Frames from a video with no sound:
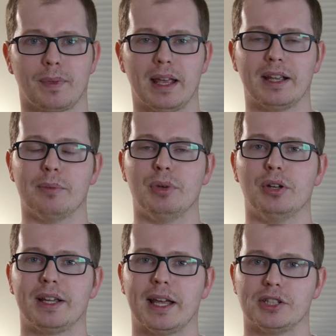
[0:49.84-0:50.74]
a
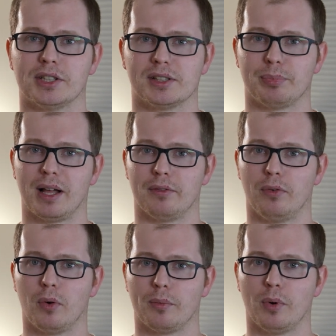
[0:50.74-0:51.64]
communications
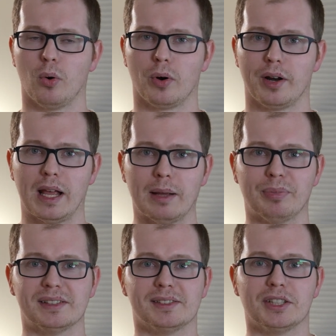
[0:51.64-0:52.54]
platform or a
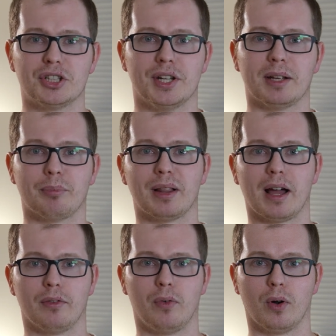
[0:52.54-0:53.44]
positioning
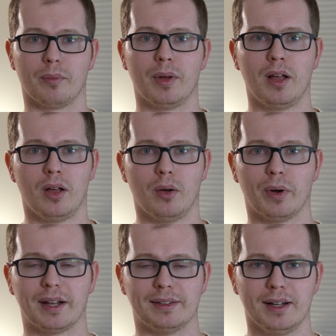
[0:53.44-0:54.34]
platform.
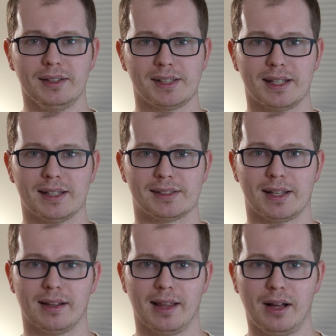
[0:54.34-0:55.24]
What it does is it
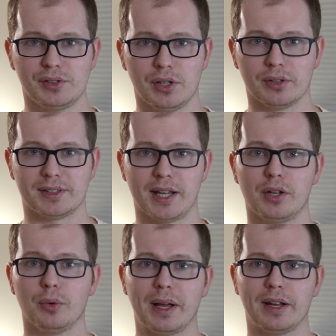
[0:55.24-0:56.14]
allows you to take
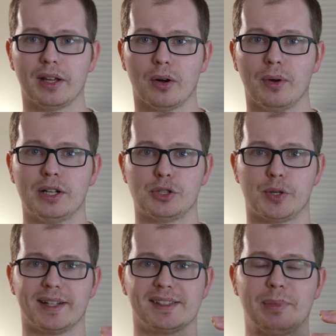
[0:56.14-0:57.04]
your radio,
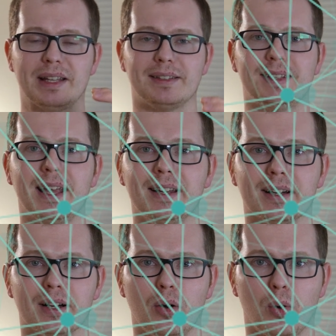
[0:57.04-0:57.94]
transmit
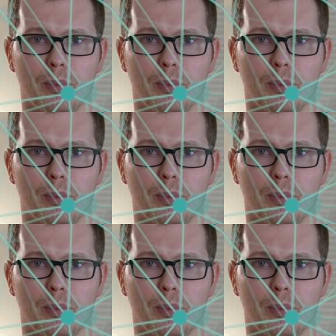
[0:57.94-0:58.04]
data or